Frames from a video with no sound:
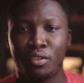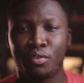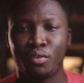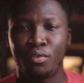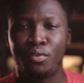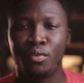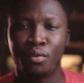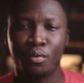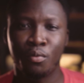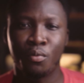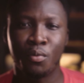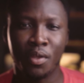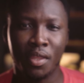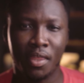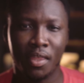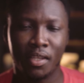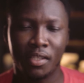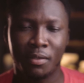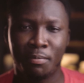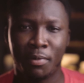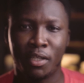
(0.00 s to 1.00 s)
to do with
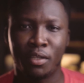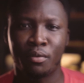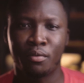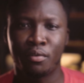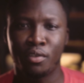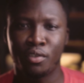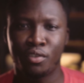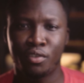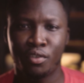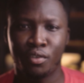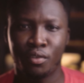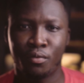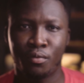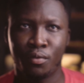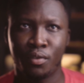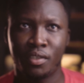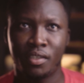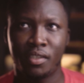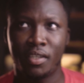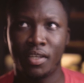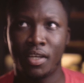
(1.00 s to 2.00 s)
this particular shoot
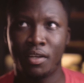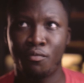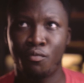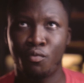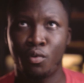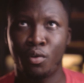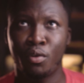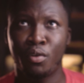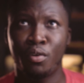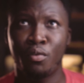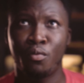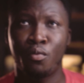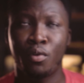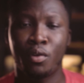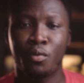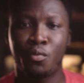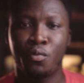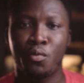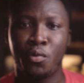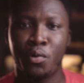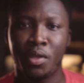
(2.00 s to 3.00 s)
was that we were going to
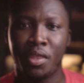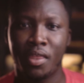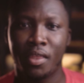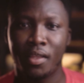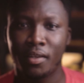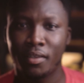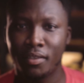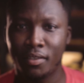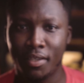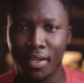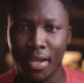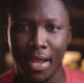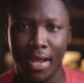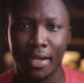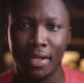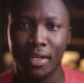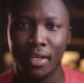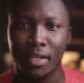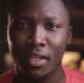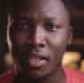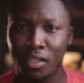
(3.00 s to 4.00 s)
work with
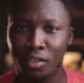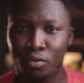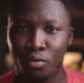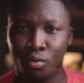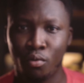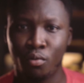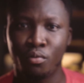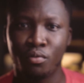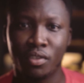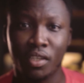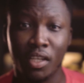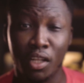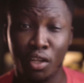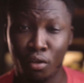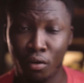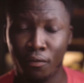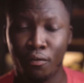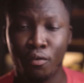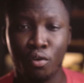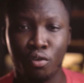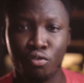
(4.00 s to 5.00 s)
dark tones, a lot
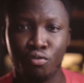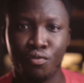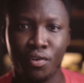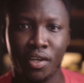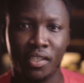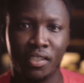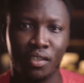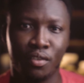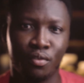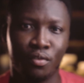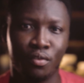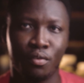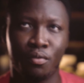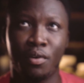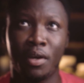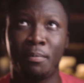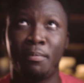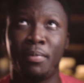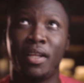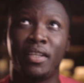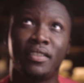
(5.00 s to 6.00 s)
of contrast, and so
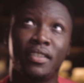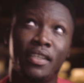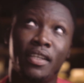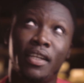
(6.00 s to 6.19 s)
I planted